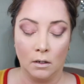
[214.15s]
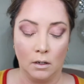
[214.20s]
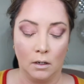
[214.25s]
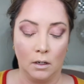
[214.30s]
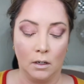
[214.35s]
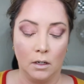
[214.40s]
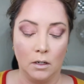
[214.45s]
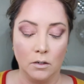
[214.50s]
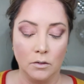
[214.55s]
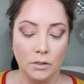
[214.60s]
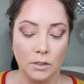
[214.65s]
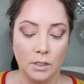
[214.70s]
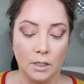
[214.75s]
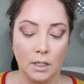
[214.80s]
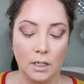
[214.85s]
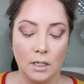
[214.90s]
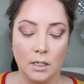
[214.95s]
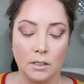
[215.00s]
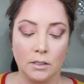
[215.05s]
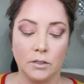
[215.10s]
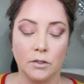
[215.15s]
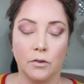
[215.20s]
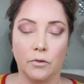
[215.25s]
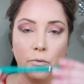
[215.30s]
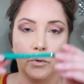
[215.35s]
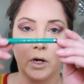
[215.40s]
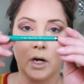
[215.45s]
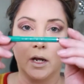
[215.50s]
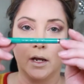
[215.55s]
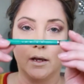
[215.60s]
I used these
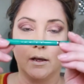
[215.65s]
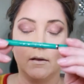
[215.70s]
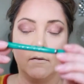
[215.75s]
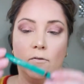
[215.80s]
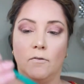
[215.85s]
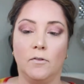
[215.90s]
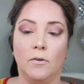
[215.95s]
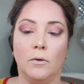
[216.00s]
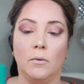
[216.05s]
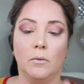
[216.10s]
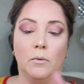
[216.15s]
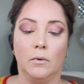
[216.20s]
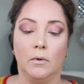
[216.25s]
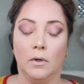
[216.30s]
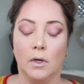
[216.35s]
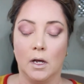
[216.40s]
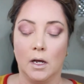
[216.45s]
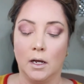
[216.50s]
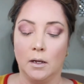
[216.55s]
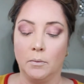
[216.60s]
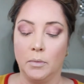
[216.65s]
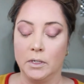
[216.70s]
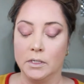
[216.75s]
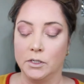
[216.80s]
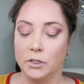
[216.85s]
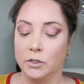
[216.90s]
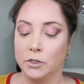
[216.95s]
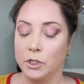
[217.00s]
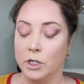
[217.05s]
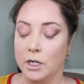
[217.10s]
Thrive eye
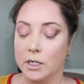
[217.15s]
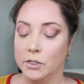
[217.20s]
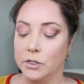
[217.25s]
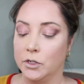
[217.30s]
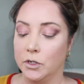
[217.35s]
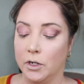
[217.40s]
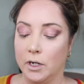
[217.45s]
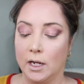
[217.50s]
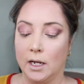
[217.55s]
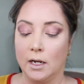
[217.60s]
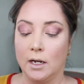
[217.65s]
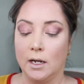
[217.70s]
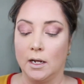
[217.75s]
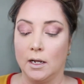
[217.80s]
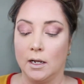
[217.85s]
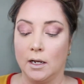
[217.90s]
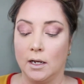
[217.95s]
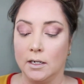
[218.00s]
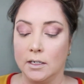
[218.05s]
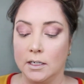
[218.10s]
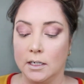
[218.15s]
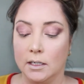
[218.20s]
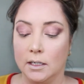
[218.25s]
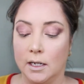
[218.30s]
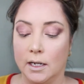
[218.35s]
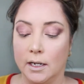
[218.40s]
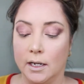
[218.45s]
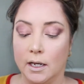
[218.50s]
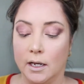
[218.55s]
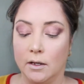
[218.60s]
pencils yesterday and I, I did
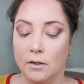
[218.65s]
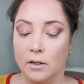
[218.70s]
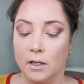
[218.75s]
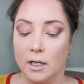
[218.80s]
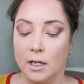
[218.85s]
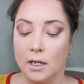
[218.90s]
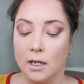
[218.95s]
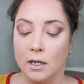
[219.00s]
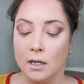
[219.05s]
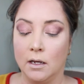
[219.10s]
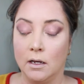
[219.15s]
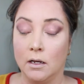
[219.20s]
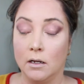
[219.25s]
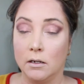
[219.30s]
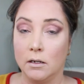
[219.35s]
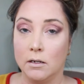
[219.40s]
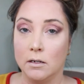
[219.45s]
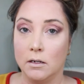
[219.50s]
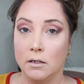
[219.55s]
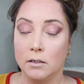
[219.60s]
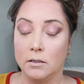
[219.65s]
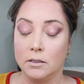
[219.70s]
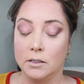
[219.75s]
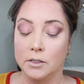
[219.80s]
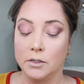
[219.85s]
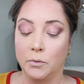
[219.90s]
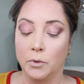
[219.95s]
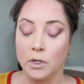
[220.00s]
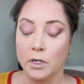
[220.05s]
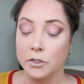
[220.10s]
like how they hung on,
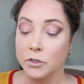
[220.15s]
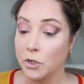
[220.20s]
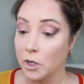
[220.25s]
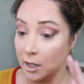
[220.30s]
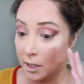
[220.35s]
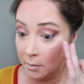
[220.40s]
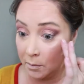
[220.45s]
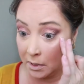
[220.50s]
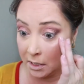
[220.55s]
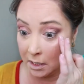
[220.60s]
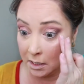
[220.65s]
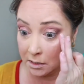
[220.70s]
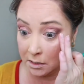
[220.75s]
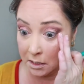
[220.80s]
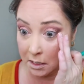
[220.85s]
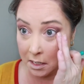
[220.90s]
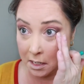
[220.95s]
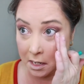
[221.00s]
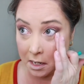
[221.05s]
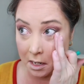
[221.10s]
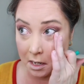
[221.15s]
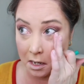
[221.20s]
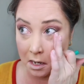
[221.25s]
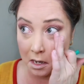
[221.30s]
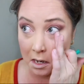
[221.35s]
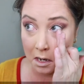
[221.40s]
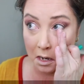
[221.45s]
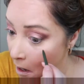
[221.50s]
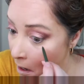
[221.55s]
so we're going to try them again today.